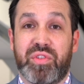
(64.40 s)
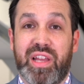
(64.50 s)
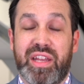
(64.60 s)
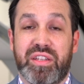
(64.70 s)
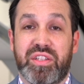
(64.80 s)

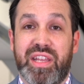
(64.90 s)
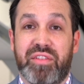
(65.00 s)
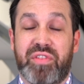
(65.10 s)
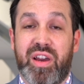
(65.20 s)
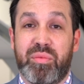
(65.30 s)
related to their
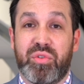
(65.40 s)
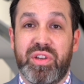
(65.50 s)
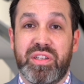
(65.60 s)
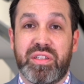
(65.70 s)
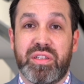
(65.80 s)

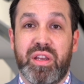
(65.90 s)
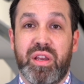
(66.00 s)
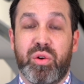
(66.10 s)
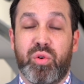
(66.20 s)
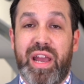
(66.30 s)
fibroids
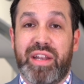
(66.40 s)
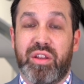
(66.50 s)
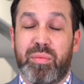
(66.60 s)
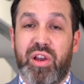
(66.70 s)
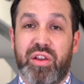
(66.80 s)
or
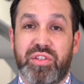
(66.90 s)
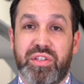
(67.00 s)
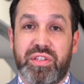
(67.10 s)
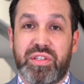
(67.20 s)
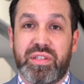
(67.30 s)

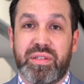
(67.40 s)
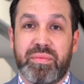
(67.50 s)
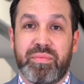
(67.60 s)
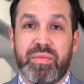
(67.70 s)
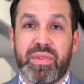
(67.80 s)
adenomyosis.
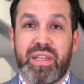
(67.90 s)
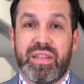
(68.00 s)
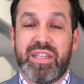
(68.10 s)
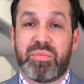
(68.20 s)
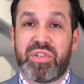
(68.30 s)

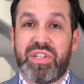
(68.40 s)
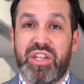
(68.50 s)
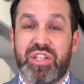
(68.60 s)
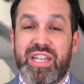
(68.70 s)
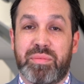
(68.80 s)
This
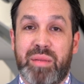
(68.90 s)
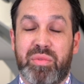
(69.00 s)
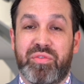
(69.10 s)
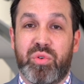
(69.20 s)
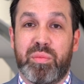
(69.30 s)
procedure has been
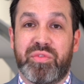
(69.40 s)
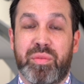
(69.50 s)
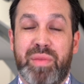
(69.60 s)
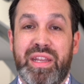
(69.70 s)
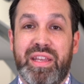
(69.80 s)
performed for
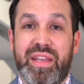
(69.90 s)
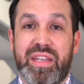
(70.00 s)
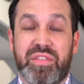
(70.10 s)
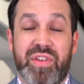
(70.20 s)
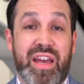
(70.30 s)
many
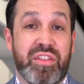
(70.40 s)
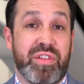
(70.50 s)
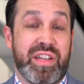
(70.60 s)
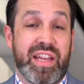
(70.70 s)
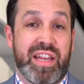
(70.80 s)
years for other
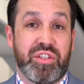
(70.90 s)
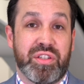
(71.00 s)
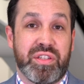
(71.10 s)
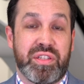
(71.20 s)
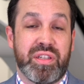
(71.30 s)

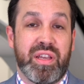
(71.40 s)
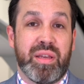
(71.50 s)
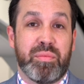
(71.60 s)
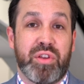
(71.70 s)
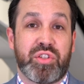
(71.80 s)
indications,
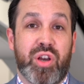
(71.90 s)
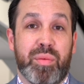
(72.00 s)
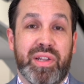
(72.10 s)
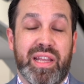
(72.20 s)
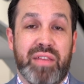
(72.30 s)
most
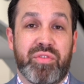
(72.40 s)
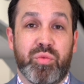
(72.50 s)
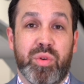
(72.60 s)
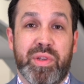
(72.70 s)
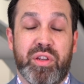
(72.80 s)
commonly for
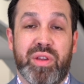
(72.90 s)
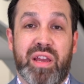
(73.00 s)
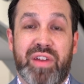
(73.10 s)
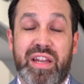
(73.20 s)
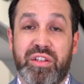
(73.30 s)
women who
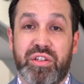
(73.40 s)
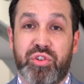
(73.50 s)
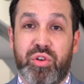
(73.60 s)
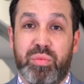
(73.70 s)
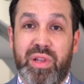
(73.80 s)
have
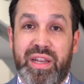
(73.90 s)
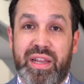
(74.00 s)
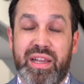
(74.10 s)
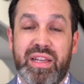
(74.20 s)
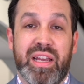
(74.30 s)
uncontrolled
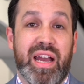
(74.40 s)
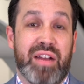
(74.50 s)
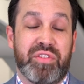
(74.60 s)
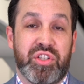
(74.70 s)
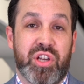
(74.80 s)
bleeding
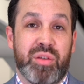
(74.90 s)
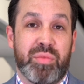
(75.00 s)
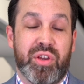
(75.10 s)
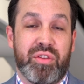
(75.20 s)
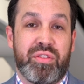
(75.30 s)
after
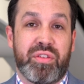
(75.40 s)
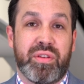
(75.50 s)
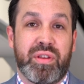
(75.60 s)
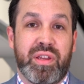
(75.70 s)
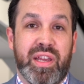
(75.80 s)
childbirth.
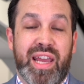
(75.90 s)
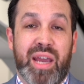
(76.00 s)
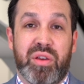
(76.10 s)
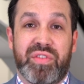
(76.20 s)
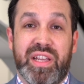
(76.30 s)

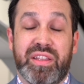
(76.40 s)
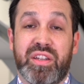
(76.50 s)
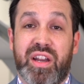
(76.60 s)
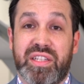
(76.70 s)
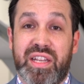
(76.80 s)
However, in the
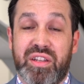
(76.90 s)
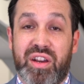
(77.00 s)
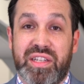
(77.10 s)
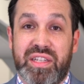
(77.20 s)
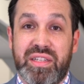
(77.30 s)

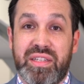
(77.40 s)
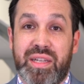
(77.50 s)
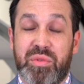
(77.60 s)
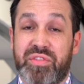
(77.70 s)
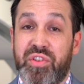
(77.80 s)
1990s,
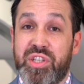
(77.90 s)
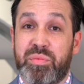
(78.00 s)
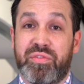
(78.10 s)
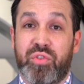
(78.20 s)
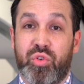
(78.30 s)
it was first
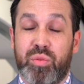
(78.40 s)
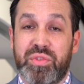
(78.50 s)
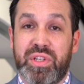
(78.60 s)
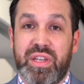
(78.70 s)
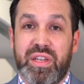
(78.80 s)

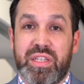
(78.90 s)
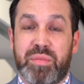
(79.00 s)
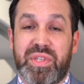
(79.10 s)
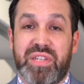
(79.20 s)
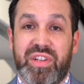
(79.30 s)
performed
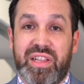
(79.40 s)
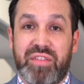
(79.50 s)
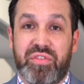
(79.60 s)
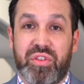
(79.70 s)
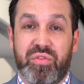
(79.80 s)
specifically
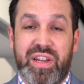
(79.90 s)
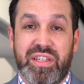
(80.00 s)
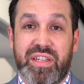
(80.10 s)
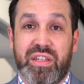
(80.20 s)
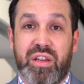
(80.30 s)
for the
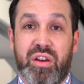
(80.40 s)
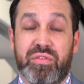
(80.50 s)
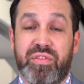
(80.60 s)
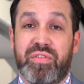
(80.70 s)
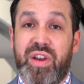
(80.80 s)
reason
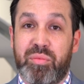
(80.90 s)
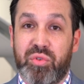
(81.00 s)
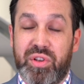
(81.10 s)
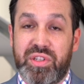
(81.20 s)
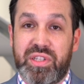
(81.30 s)
of
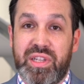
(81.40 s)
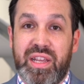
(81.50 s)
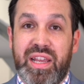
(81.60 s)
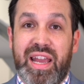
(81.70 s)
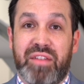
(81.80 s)
fibroids
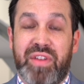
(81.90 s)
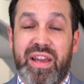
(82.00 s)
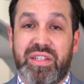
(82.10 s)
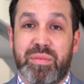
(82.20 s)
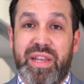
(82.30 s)
and
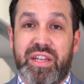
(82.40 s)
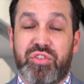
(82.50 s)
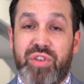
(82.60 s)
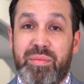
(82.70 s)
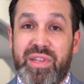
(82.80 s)
found to be
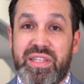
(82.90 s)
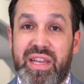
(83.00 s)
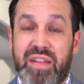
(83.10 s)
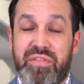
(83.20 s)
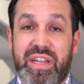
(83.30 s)
extremely
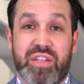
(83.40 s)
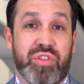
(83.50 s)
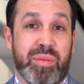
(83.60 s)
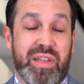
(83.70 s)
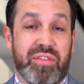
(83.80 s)
safe and
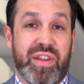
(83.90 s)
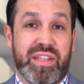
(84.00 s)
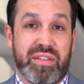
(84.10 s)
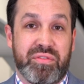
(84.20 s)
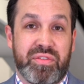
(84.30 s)
extremely
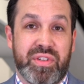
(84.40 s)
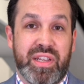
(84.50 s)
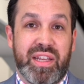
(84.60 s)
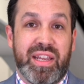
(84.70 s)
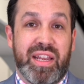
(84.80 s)
effective.
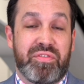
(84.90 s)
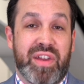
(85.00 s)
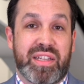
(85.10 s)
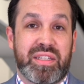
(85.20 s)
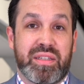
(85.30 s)
In
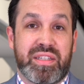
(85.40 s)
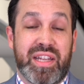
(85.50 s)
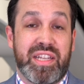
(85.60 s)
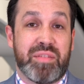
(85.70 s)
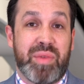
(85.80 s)
fact,
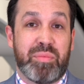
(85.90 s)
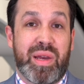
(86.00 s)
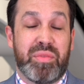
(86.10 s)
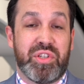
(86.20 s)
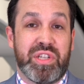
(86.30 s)
studies have been
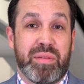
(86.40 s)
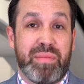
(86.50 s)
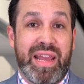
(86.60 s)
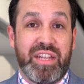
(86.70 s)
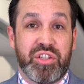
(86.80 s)
published in
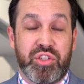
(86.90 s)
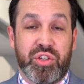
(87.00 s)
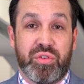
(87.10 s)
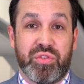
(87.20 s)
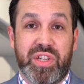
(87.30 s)
major
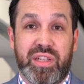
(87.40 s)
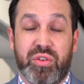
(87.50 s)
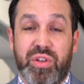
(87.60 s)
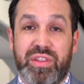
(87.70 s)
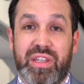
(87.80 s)
journals
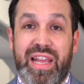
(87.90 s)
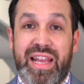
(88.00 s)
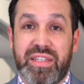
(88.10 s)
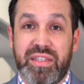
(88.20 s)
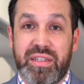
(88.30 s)
including The
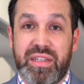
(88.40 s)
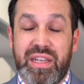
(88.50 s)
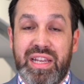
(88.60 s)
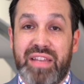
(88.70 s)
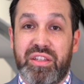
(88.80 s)
Lancet,
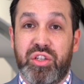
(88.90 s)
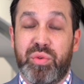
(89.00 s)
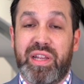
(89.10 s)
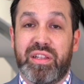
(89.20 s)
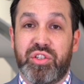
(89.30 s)
and the New
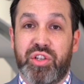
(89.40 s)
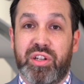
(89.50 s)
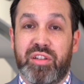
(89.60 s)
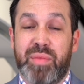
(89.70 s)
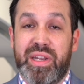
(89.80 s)
England
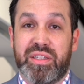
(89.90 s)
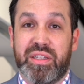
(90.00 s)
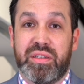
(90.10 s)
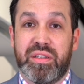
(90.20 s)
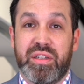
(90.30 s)
Journal of
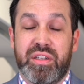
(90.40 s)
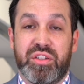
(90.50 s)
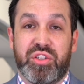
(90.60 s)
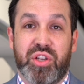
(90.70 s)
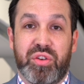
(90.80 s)
Medicine
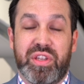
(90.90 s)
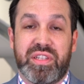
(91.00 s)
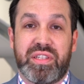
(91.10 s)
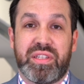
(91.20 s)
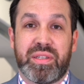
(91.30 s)
to show
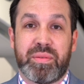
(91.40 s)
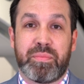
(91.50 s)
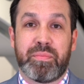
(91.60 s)
this.